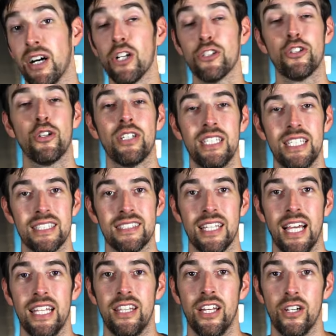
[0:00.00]
All joking
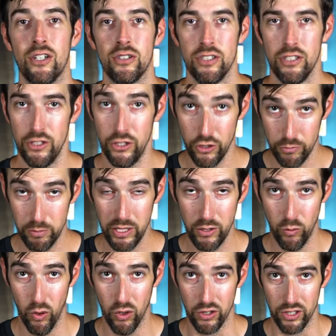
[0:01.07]
aside, though, you've
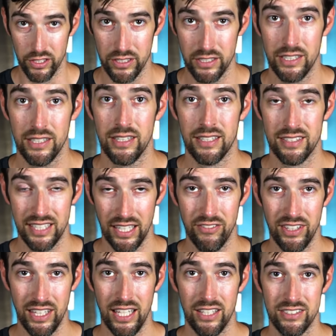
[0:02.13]
been warned. The
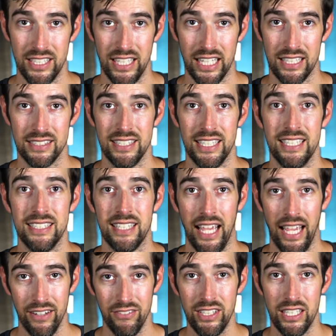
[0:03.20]
seven thousand X is
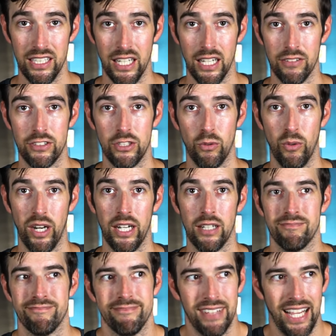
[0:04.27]
heavy enough to
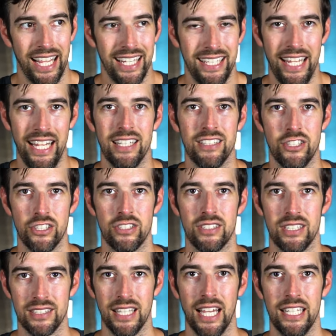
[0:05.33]
where I can't just
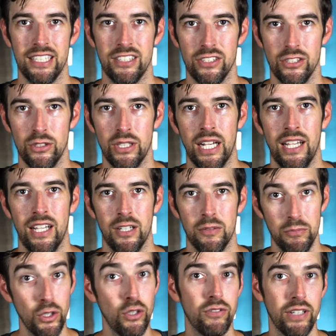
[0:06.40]
decide to
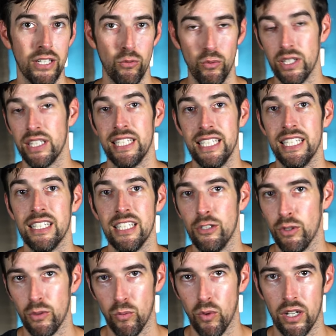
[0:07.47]
move it willy-nilly
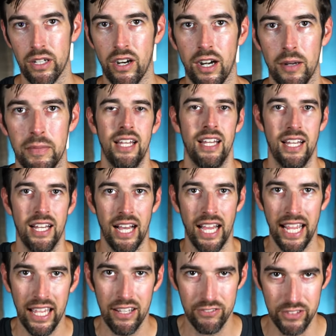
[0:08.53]
with one arm. I
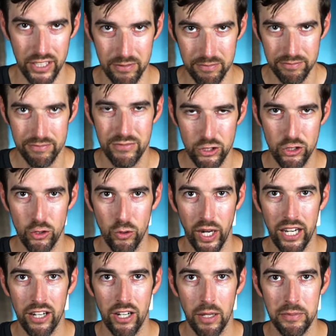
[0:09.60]
have to
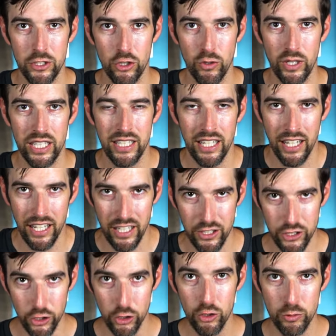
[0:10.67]
square up to it,
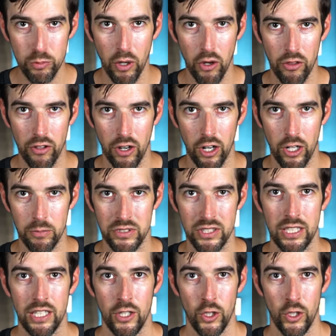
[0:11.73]
use both arms,